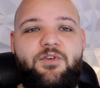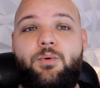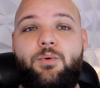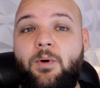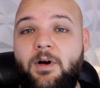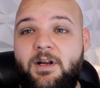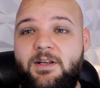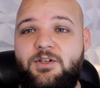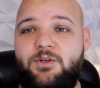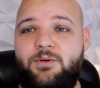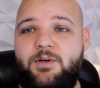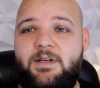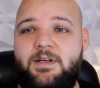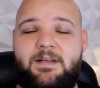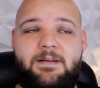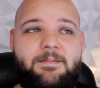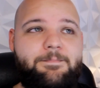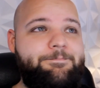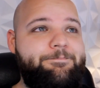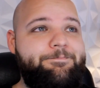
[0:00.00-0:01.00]
you want to do
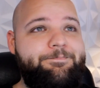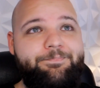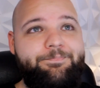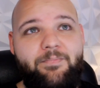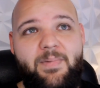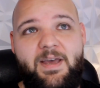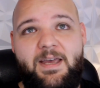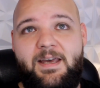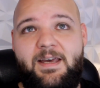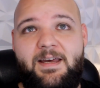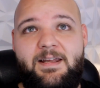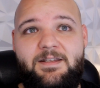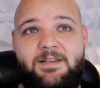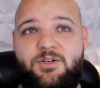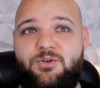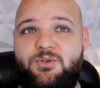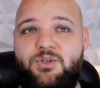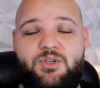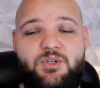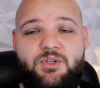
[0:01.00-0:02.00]
it and
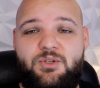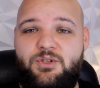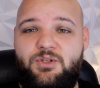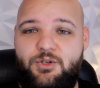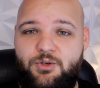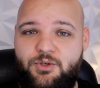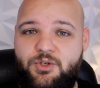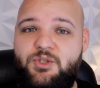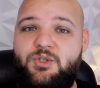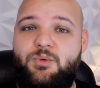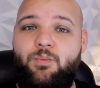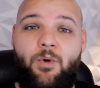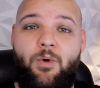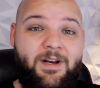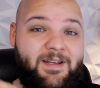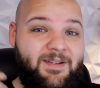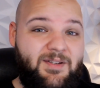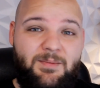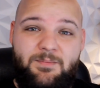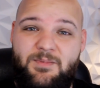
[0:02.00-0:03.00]
you're just
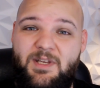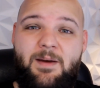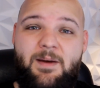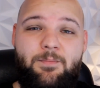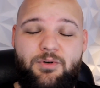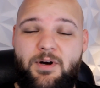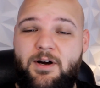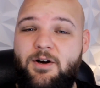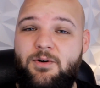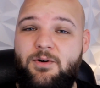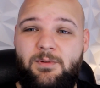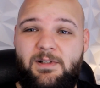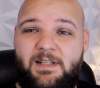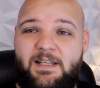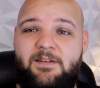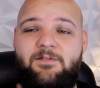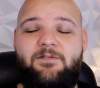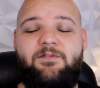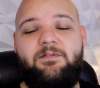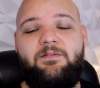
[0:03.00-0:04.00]
wanting some temporary
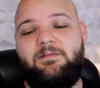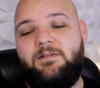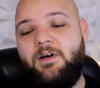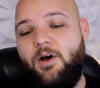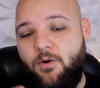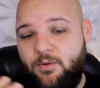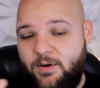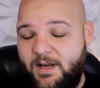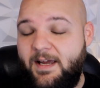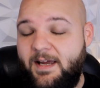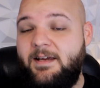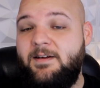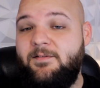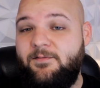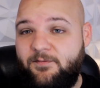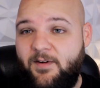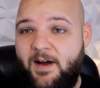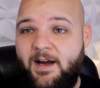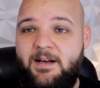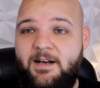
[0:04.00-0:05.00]
relief, okay,
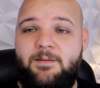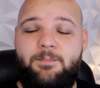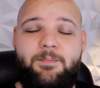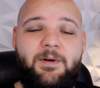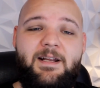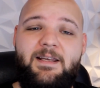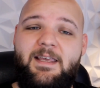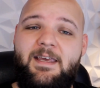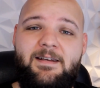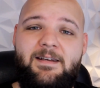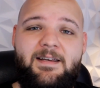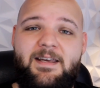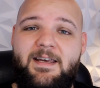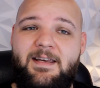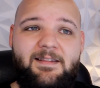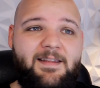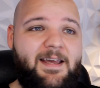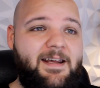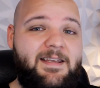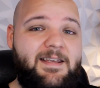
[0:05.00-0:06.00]
fine. But again,
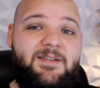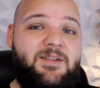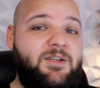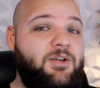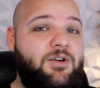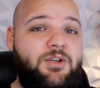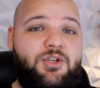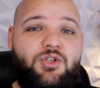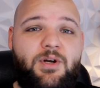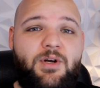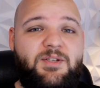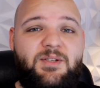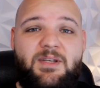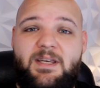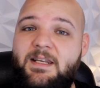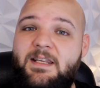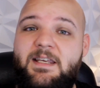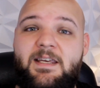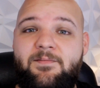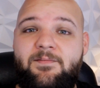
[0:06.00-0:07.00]
that isn't going to address
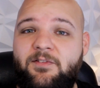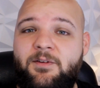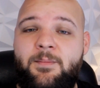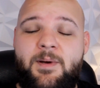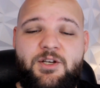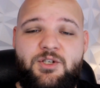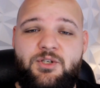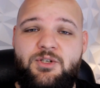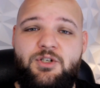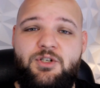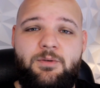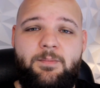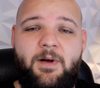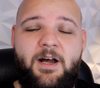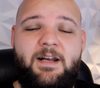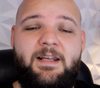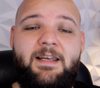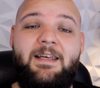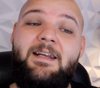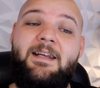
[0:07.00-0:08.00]
any inflammation in your
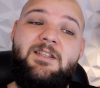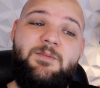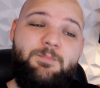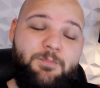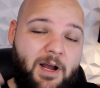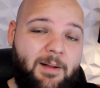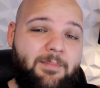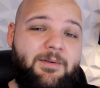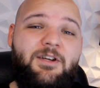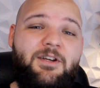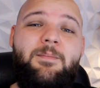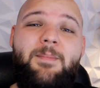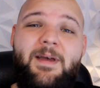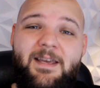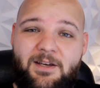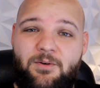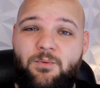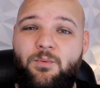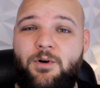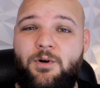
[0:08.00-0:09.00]
body, and it's probably going to
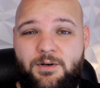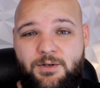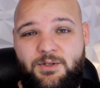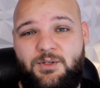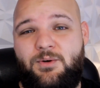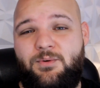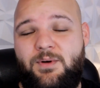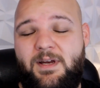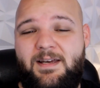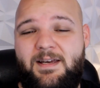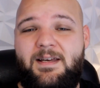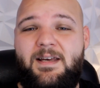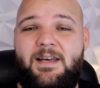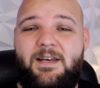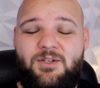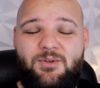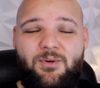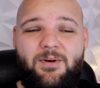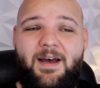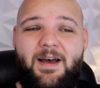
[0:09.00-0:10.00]
make it worse, okay?
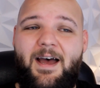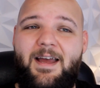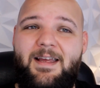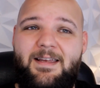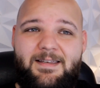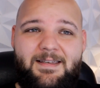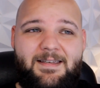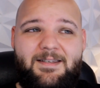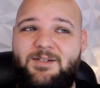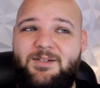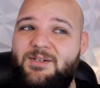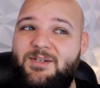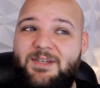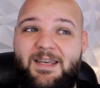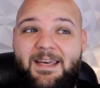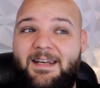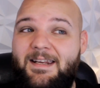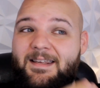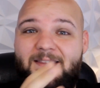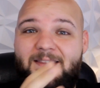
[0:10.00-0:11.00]
So it's just
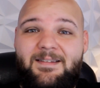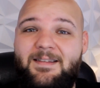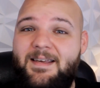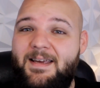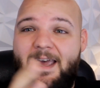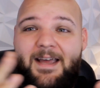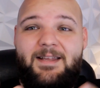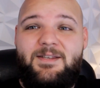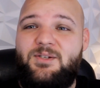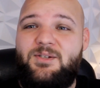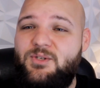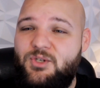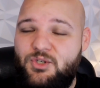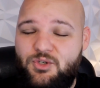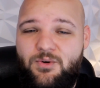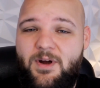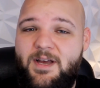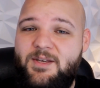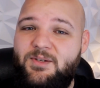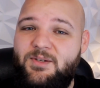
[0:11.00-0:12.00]
anything that adds to
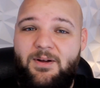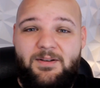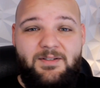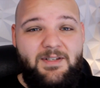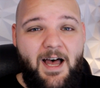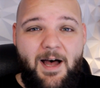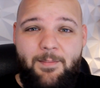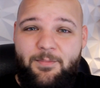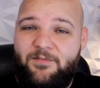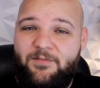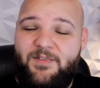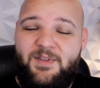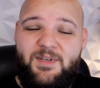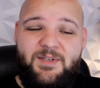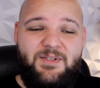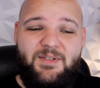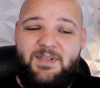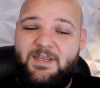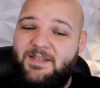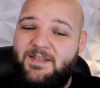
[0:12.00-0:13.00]
stress on top of
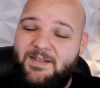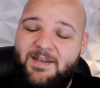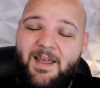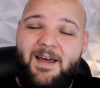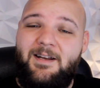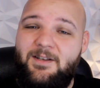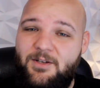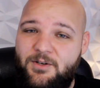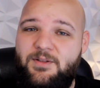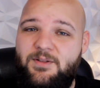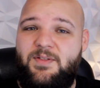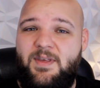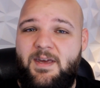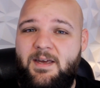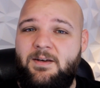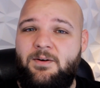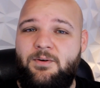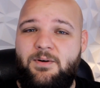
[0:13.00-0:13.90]
this, it's not a good thing,